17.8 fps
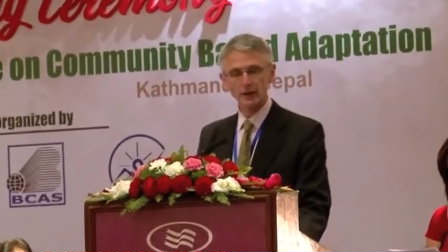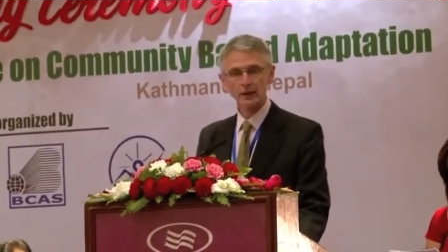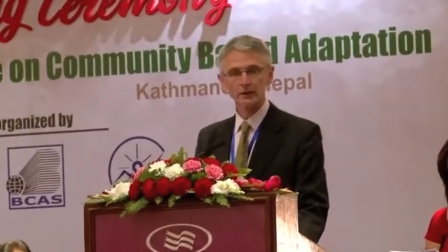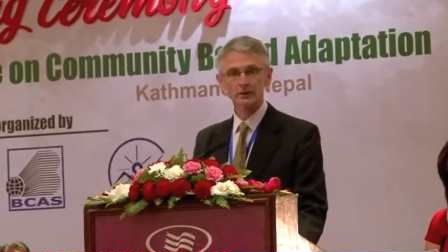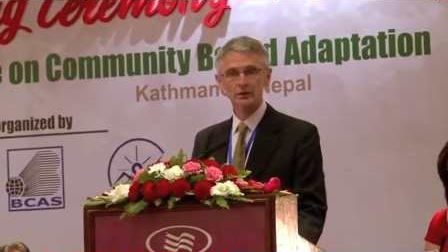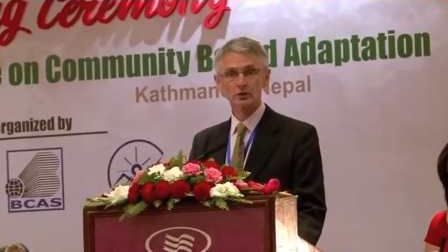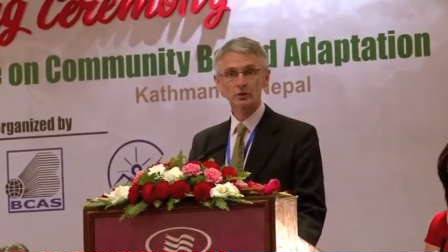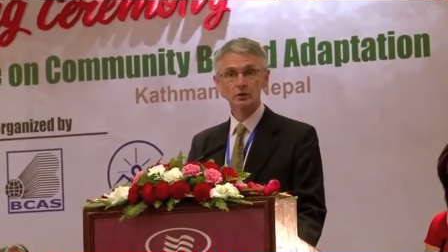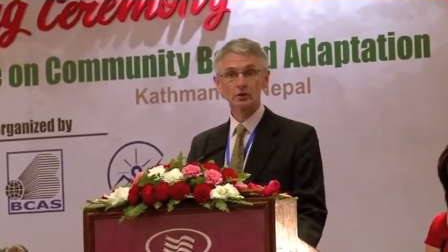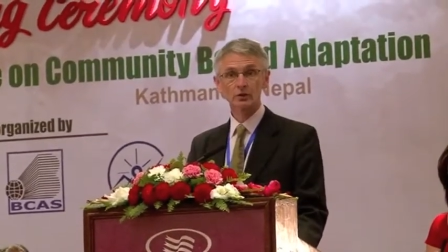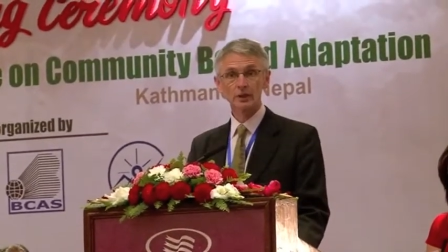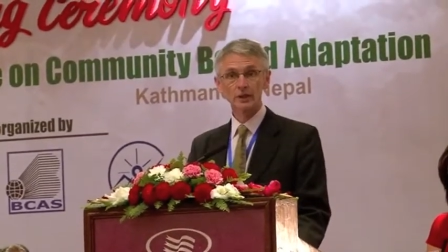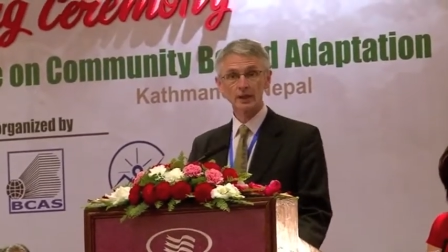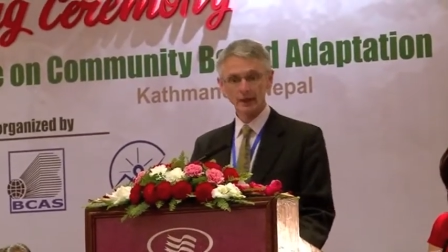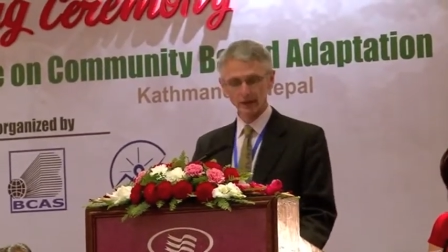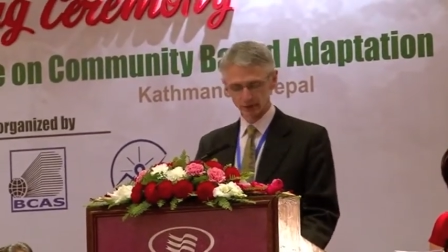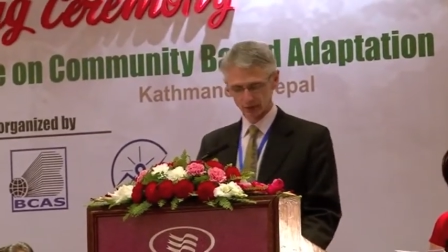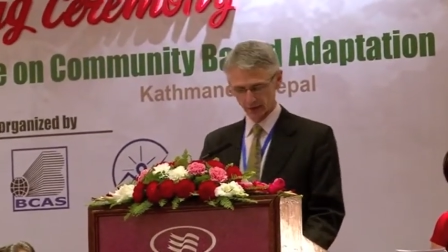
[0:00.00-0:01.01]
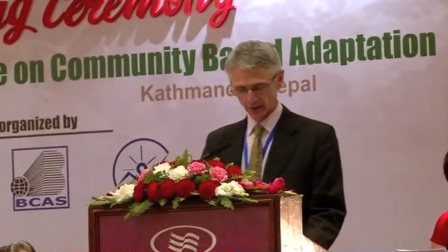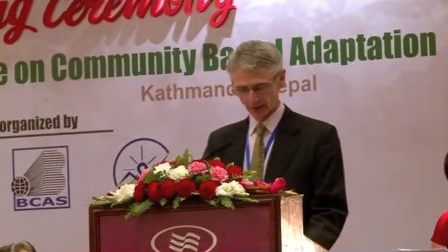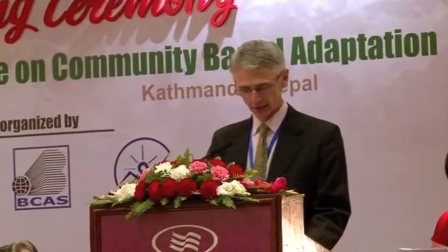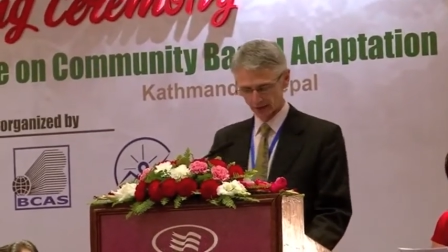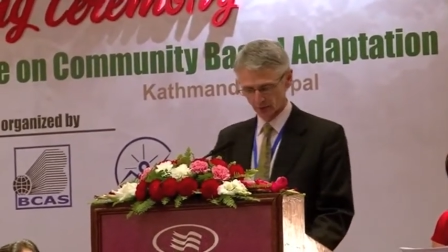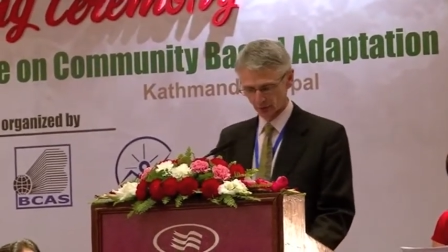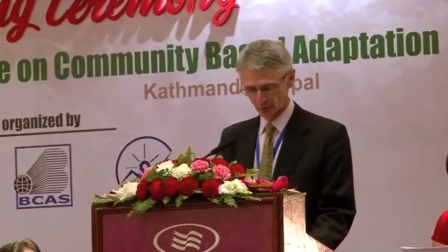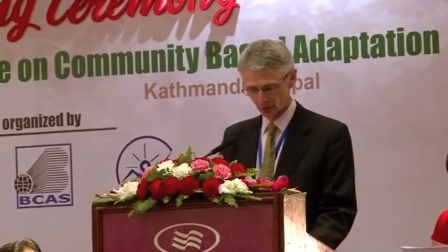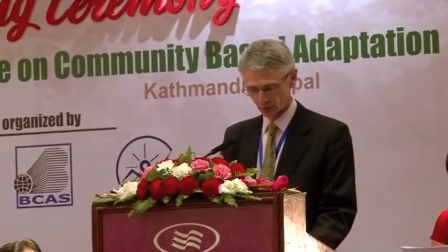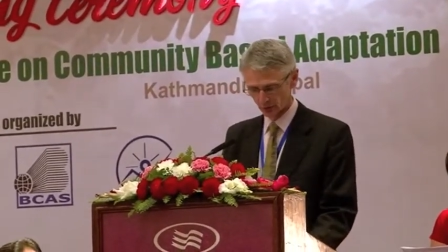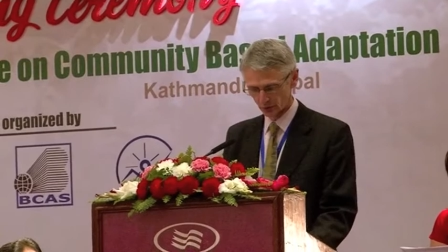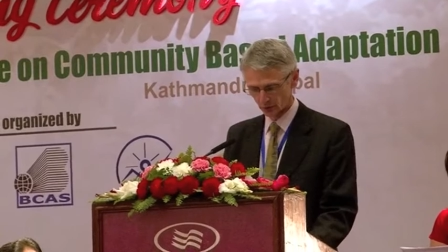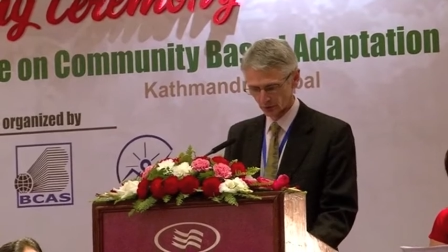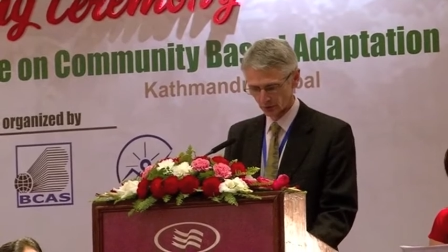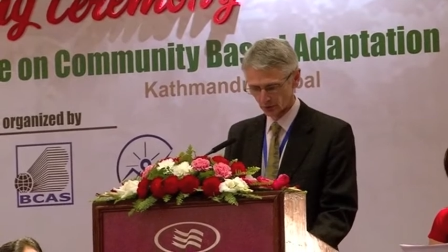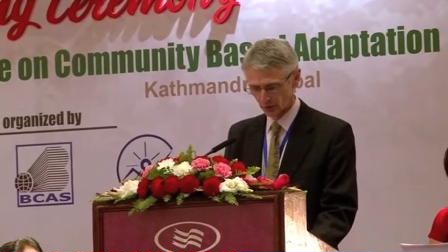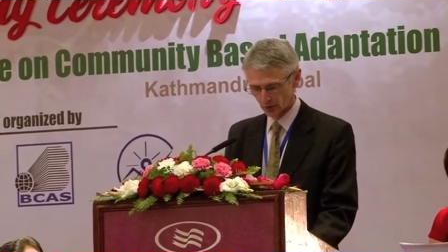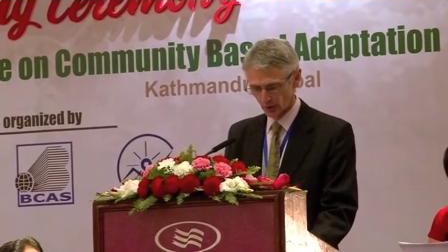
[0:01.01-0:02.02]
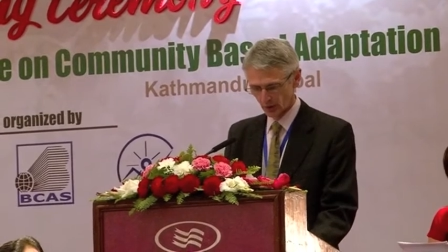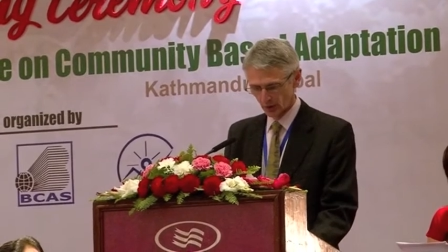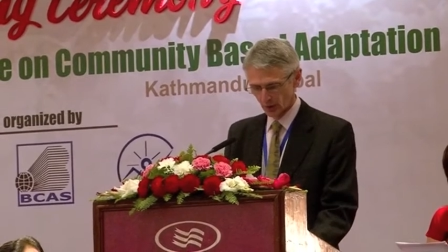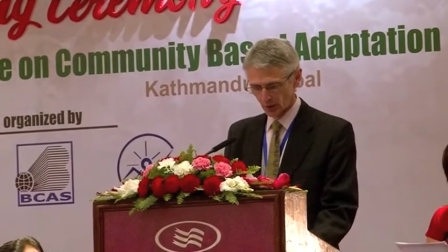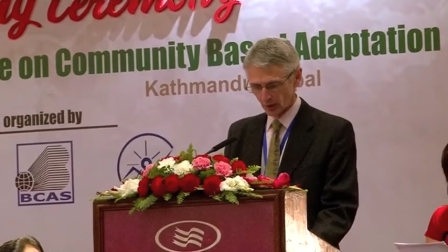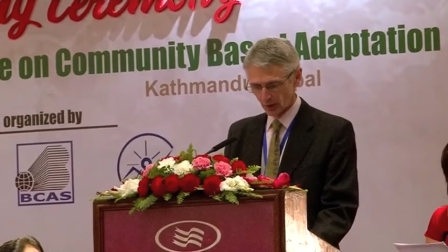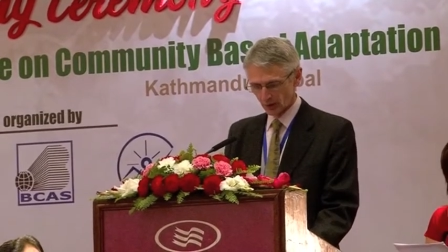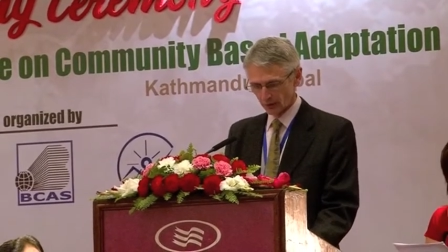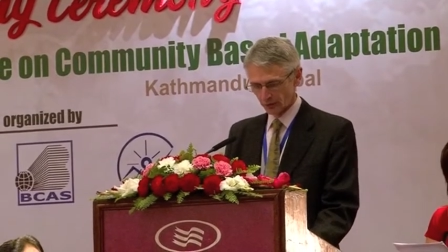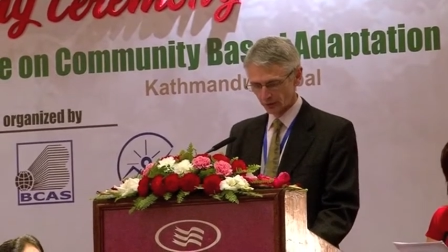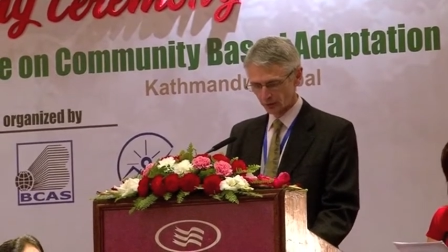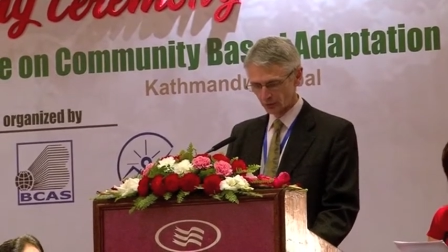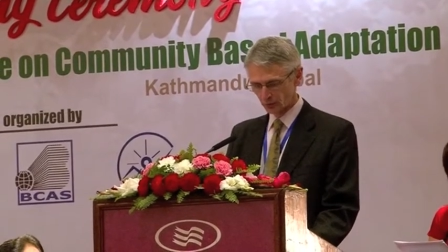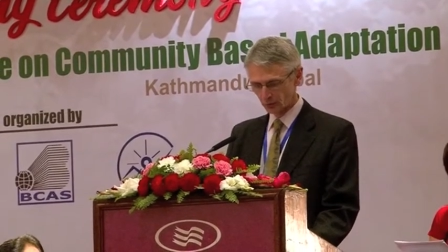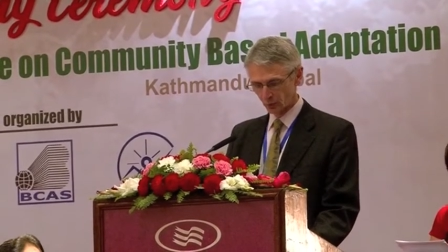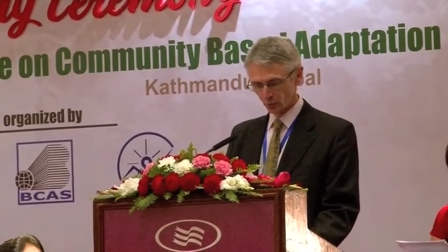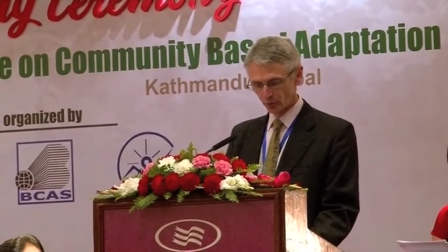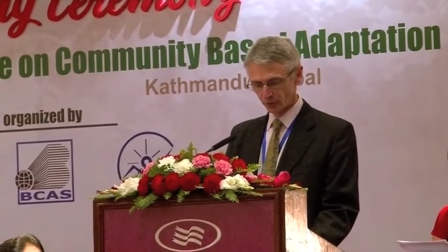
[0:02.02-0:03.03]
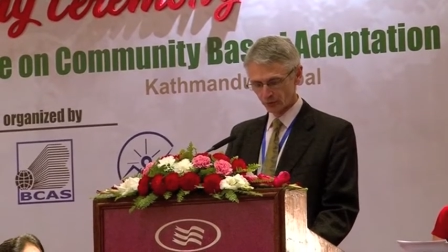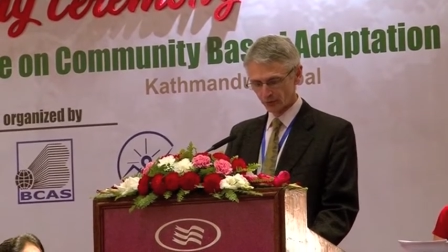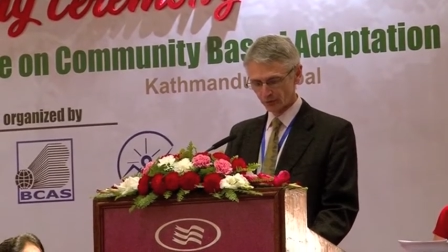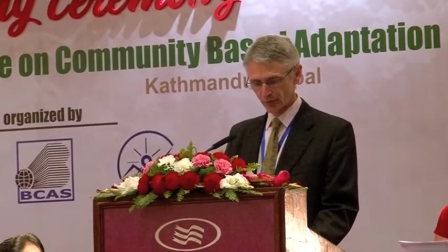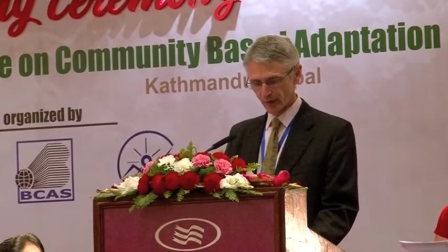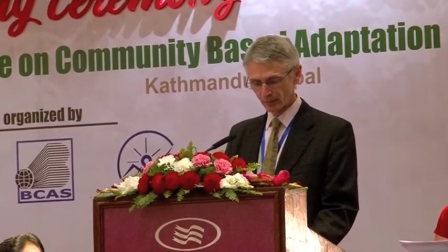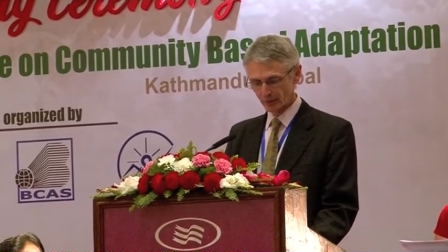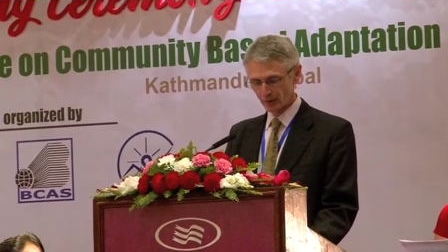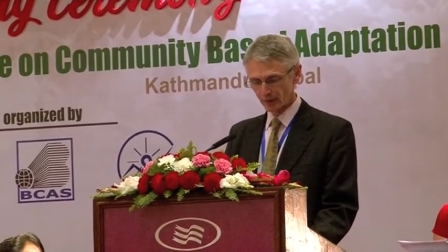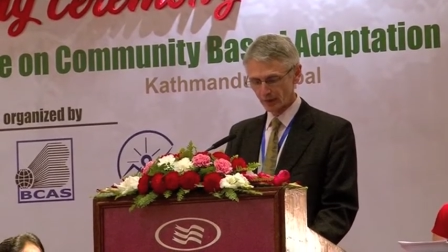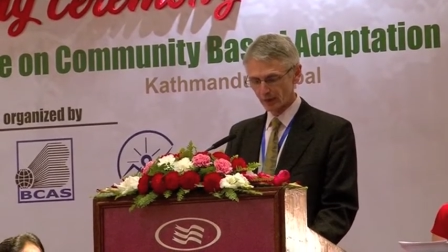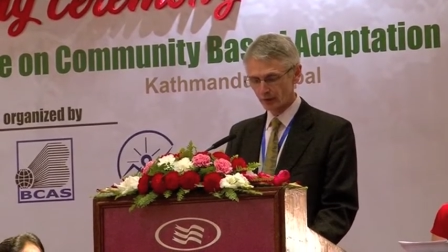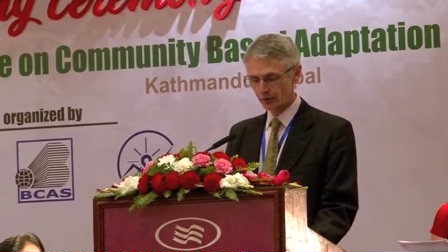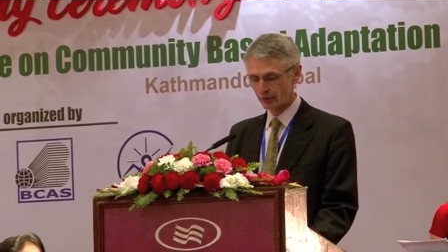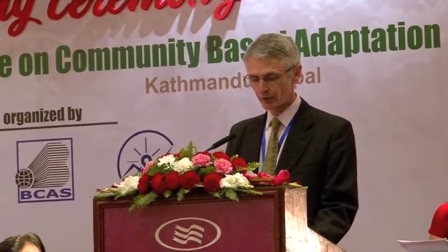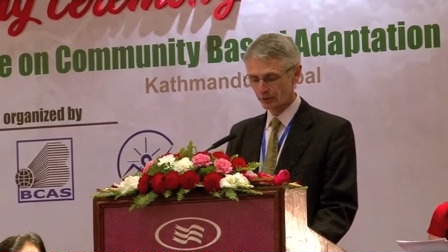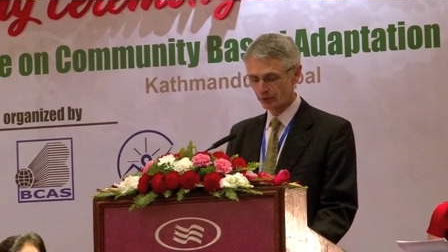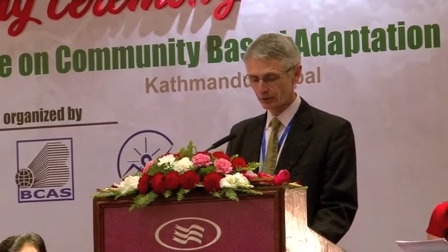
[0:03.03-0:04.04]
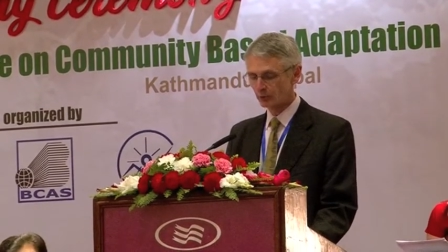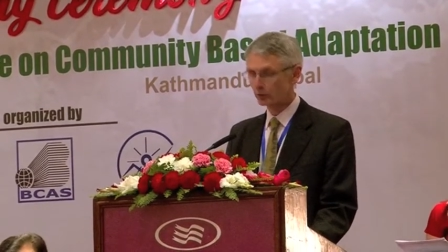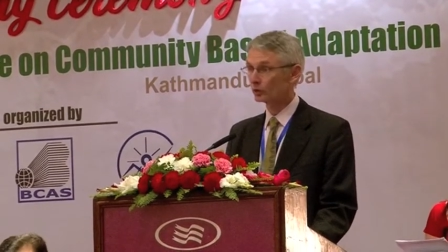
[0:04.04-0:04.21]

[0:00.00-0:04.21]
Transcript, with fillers: cuts its greenhouse gas emissions, the smaller the rapidly increasing